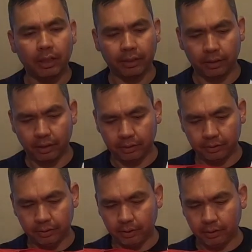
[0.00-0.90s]
I thought I
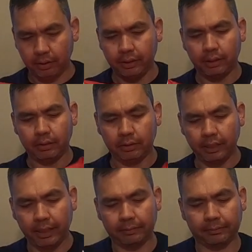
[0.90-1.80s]
saw it earlier.
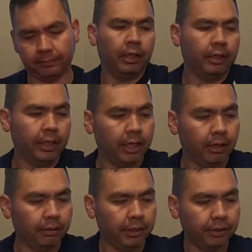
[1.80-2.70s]
Yeah.
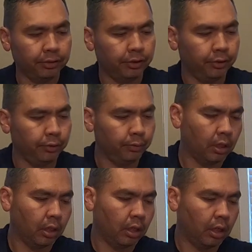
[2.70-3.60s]
Now these two
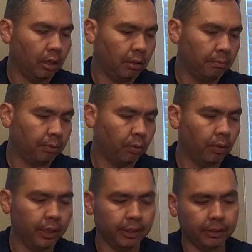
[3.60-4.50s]
are
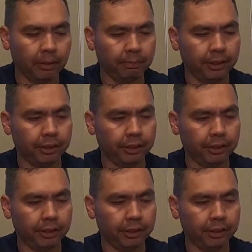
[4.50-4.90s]
Port and Company